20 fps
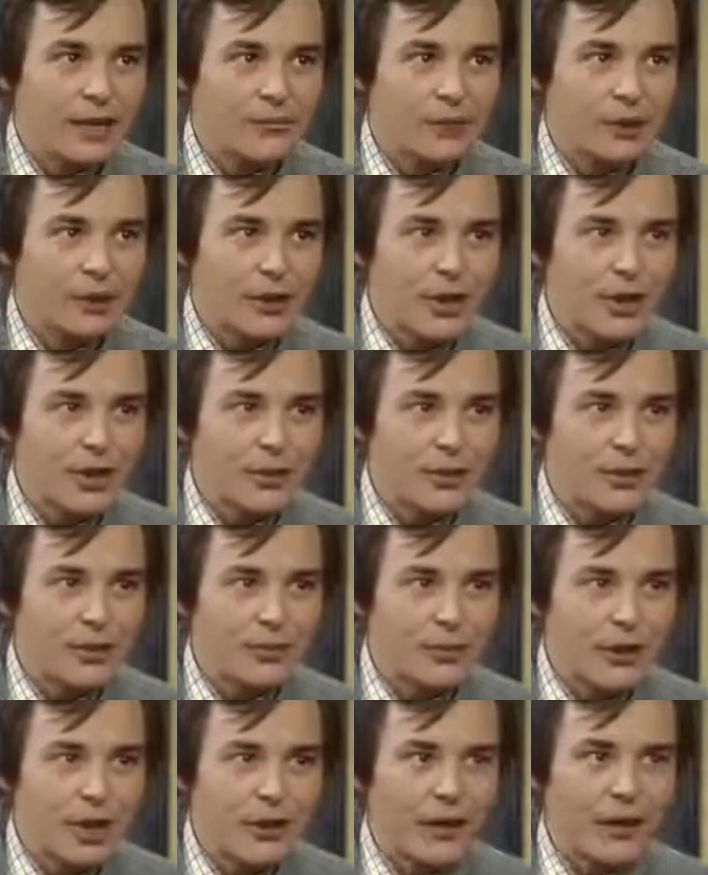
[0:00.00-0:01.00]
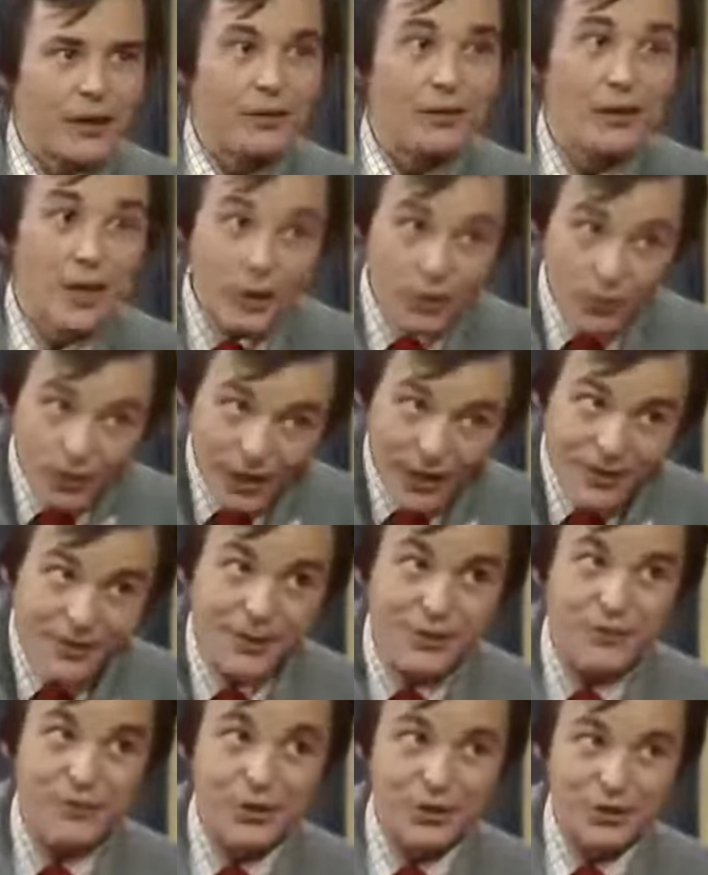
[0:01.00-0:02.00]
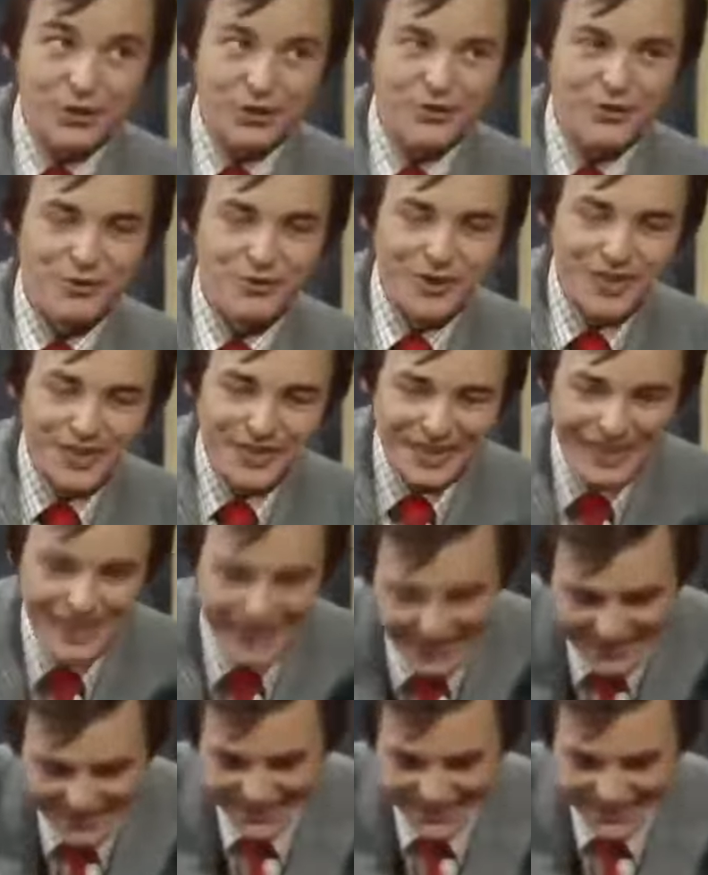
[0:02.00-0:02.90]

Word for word: I'm sure I could, but I think you know quite sufficient already.